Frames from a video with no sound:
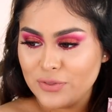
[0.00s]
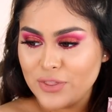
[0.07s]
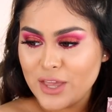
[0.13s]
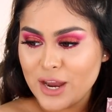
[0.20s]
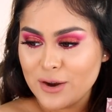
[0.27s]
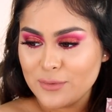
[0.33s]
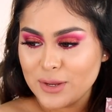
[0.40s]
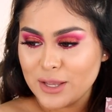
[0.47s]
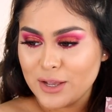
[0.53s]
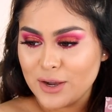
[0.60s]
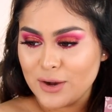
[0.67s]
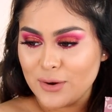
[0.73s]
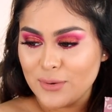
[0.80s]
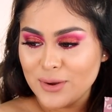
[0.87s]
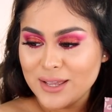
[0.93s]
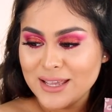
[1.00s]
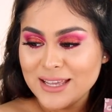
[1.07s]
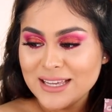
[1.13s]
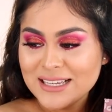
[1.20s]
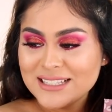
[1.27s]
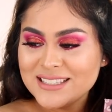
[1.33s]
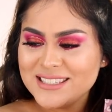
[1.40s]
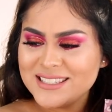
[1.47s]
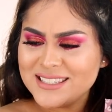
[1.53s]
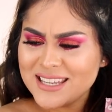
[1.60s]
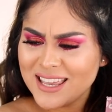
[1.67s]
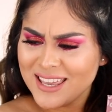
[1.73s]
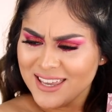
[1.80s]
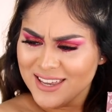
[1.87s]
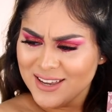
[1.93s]
There we go.
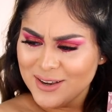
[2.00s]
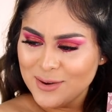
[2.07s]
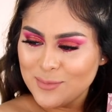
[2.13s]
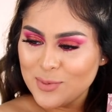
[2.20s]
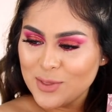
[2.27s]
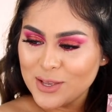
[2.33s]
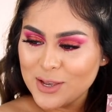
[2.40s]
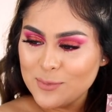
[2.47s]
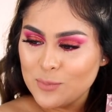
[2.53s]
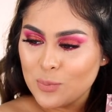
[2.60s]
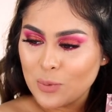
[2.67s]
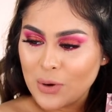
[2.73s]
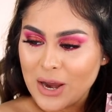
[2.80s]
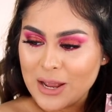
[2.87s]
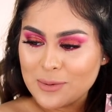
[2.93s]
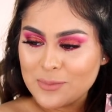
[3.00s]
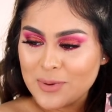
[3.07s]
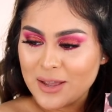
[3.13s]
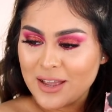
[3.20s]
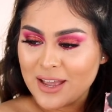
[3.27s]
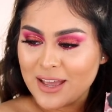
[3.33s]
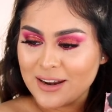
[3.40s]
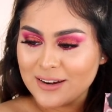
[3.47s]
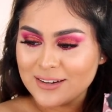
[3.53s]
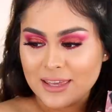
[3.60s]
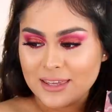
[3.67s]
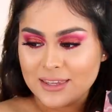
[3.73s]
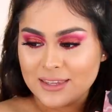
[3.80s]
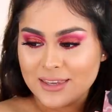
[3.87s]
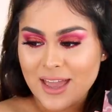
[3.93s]
Damn, look at Bretman.
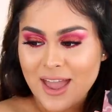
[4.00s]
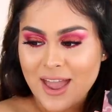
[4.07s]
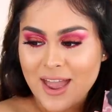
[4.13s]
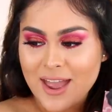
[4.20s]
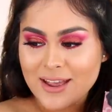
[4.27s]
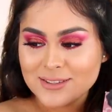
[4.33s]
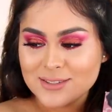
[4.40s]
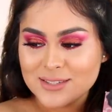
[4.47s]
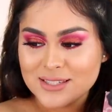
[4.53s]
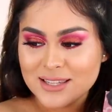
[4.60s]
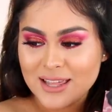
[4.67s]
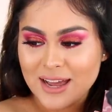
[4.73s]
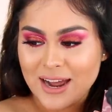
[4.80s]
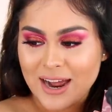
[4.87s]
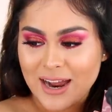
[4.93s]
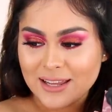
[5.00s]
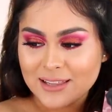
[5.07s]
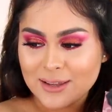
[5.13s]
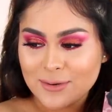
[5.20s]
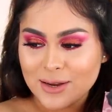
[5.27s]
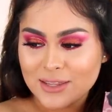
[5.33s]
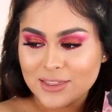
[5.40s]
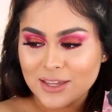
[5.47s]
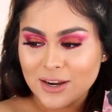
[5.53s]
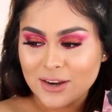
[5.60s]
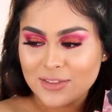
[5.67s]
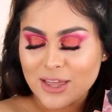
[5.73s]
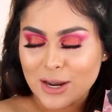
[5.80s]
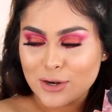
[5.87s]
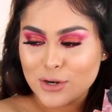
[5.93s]
Yes, you see that highlight right
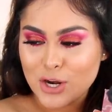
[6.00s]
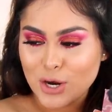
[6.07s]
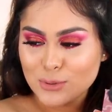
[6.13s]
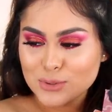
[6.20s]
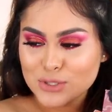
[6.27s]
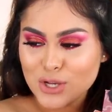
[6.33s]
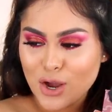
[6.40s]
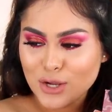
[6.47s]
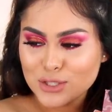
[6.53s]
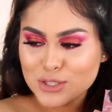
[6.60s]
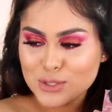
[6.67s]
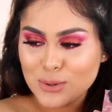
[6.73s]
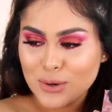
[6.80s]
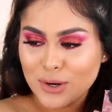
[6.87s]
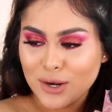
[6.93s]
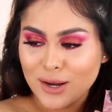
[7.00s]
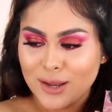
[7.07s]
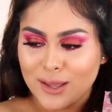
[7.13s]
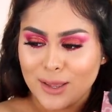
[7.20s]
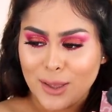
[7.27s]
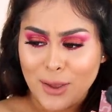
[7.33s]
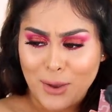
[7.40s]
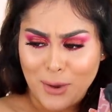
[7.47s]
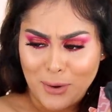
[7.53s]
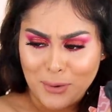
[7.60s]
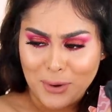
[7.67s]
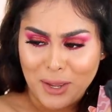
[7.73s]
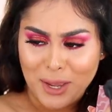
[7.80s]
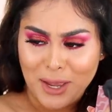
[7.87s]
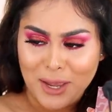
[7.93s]
there? That nose contour?
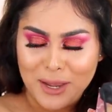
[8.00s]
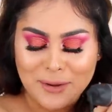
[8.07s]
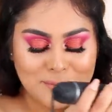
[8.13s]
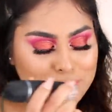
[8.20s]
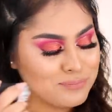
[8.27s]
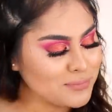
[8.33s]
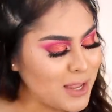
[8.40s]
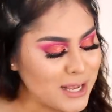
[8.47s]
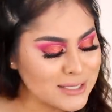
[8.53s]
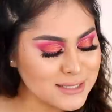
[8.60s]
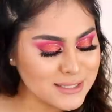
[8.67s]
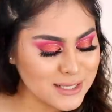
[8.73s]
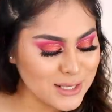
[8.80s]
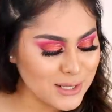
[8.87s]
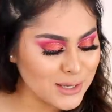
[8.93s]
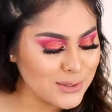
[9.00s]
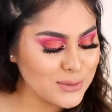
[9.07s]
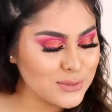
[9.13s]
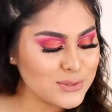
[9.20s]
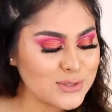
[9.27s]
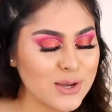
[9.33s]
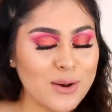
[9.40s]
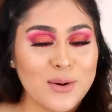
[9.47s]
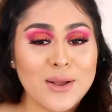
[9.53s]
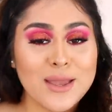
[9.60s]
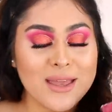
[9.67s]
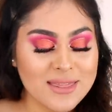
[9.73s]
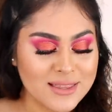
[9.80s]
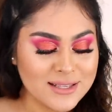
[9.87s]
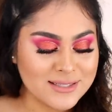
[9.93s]
Okay, I see you. So
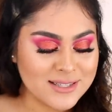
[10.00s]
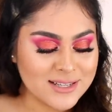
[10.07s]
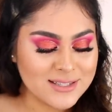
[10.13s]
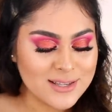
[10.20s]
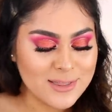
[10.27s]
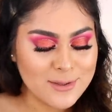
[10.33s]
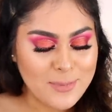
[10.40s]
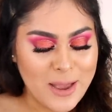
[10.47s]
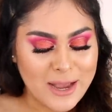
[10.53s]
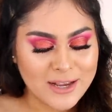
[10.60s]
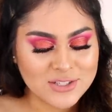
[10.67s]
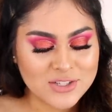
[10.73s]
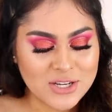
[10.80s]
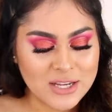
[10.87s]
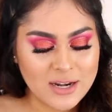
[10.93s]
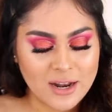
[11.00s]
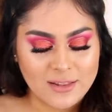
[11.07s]
this is the packaging.